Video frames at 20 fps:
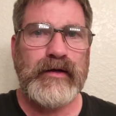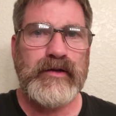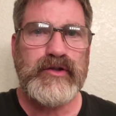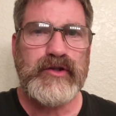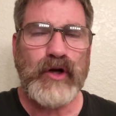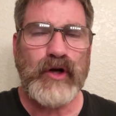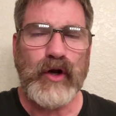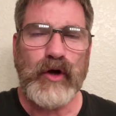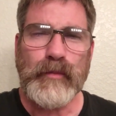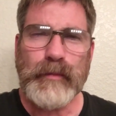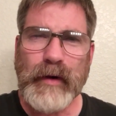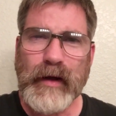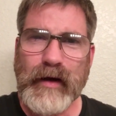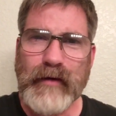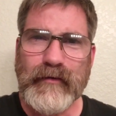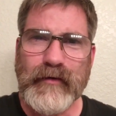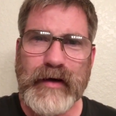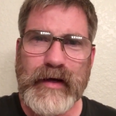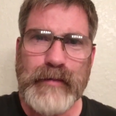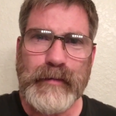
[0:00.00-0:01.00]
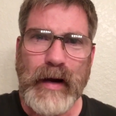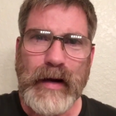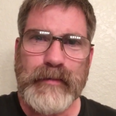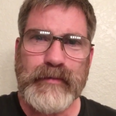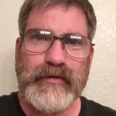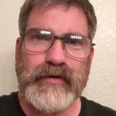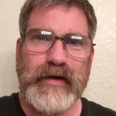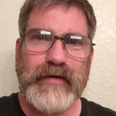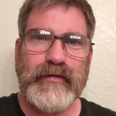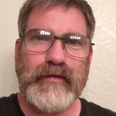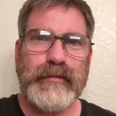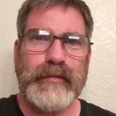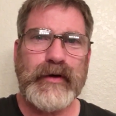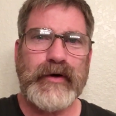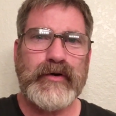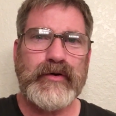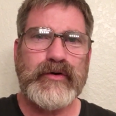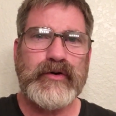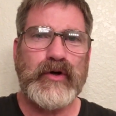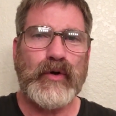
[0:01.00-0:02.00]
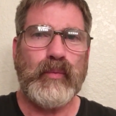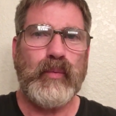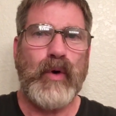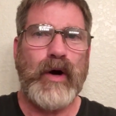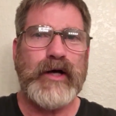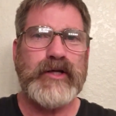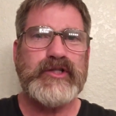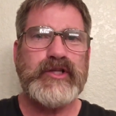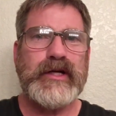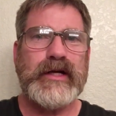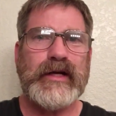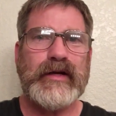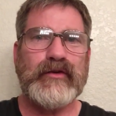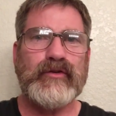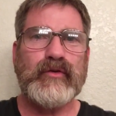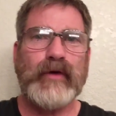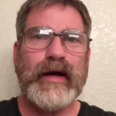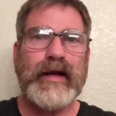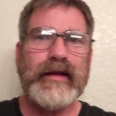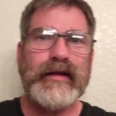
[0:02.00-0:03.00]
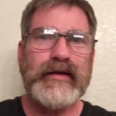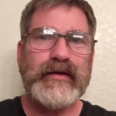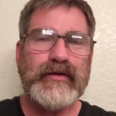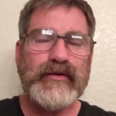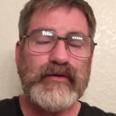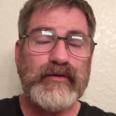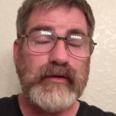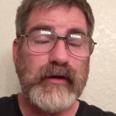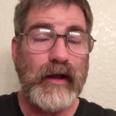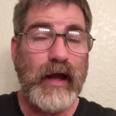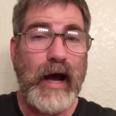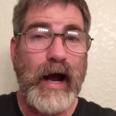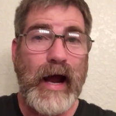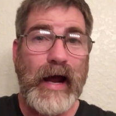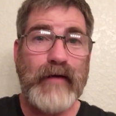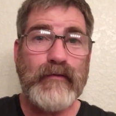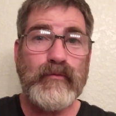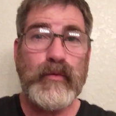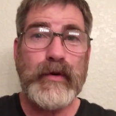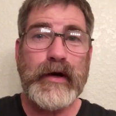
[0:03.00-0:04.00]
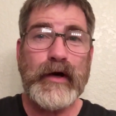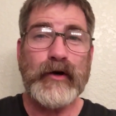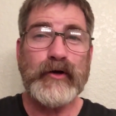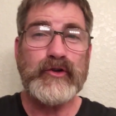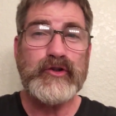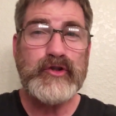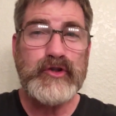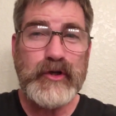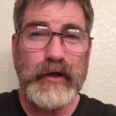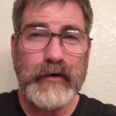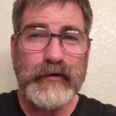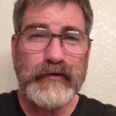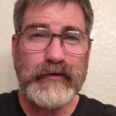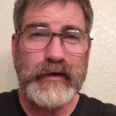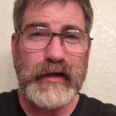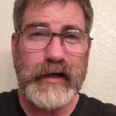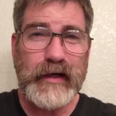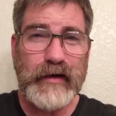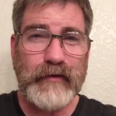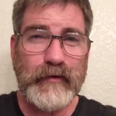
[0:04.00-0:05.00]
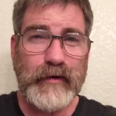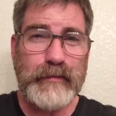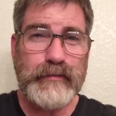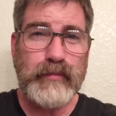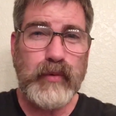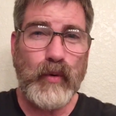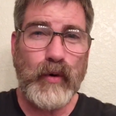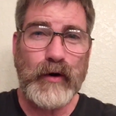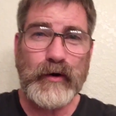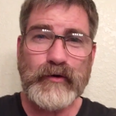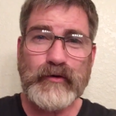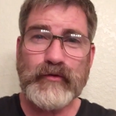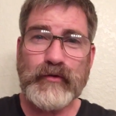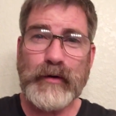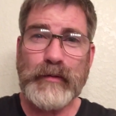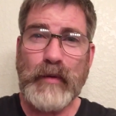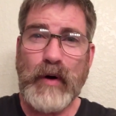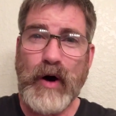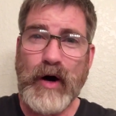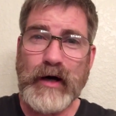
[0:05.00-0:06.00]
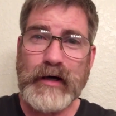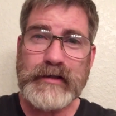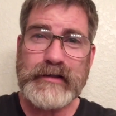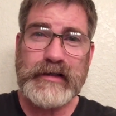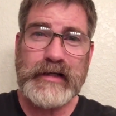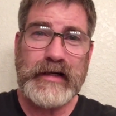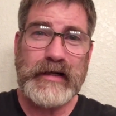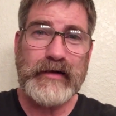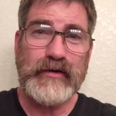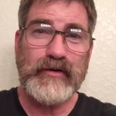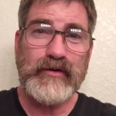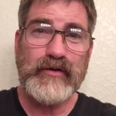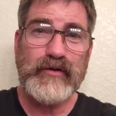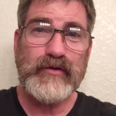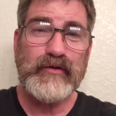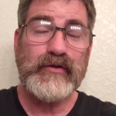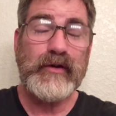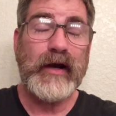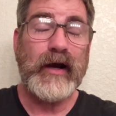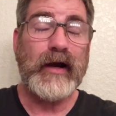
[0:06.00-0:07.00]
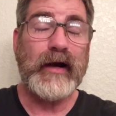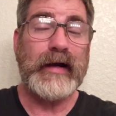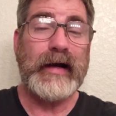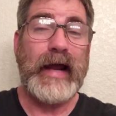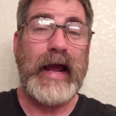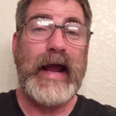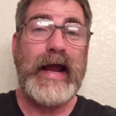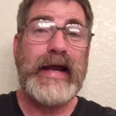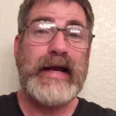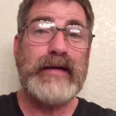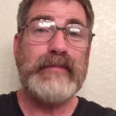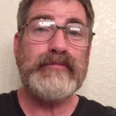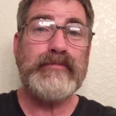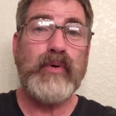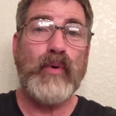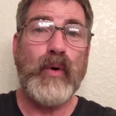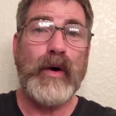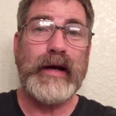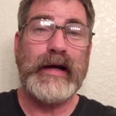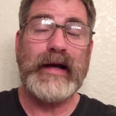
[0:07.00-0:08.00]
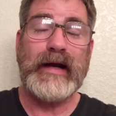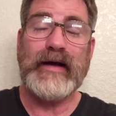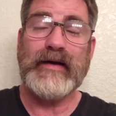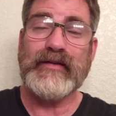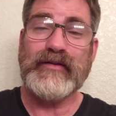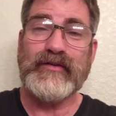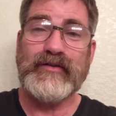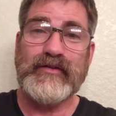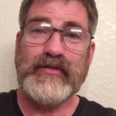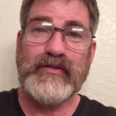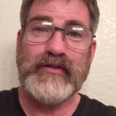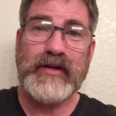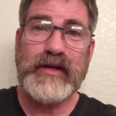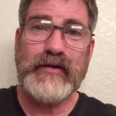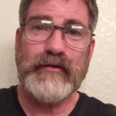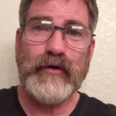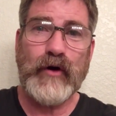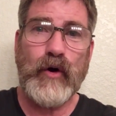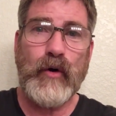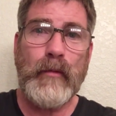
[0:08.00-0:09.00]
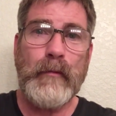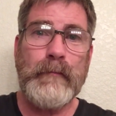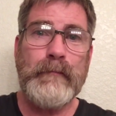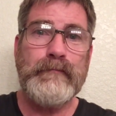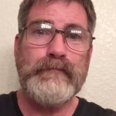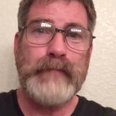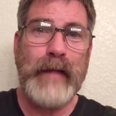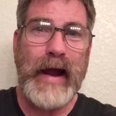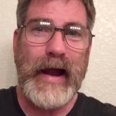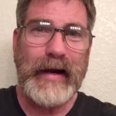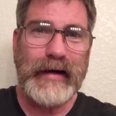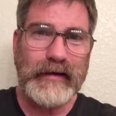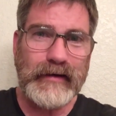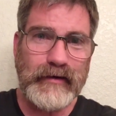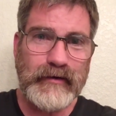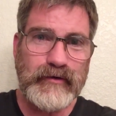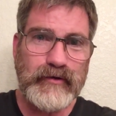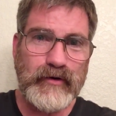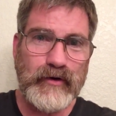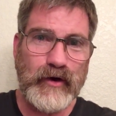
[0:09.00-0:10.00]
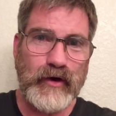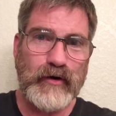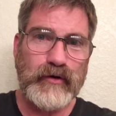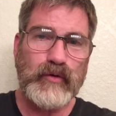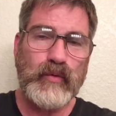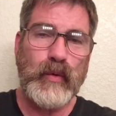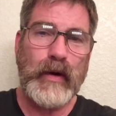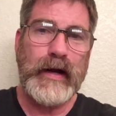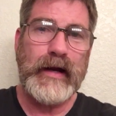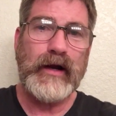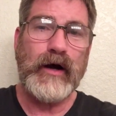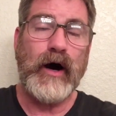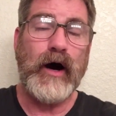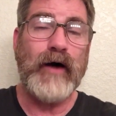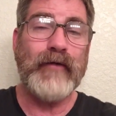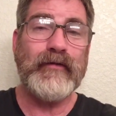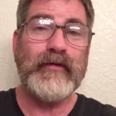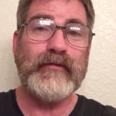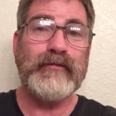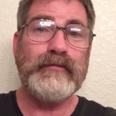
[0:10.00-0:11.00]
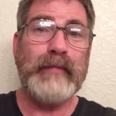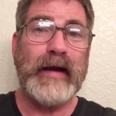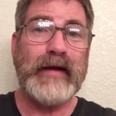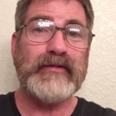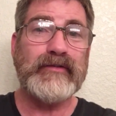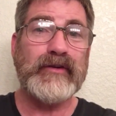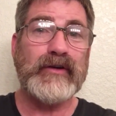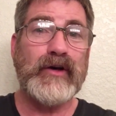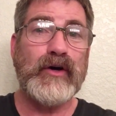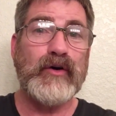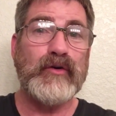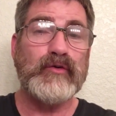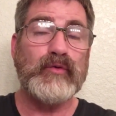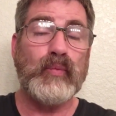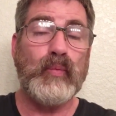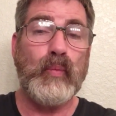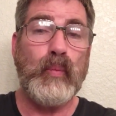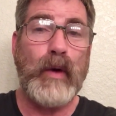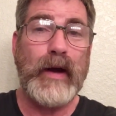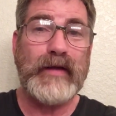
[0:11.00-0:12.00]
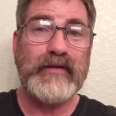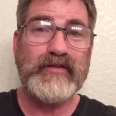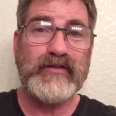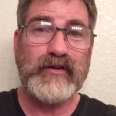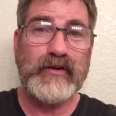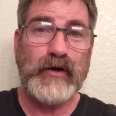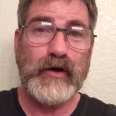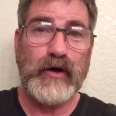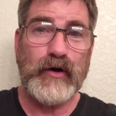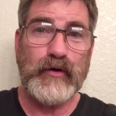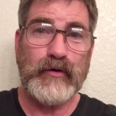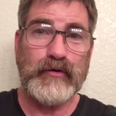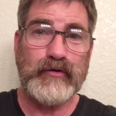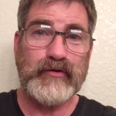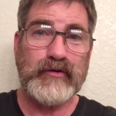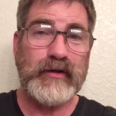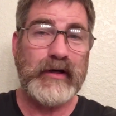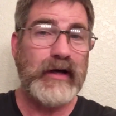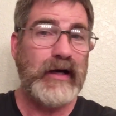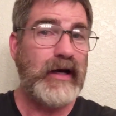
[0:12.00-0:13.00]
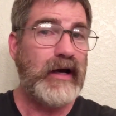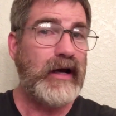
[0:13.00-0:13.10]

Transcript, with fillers: Shalom Chavrim, I'm Steven Ben-Nun. You're watching Israeli News Live. We are just getting reports from RT News there an 8.0 magnitude earthquake off of Mexico's west coast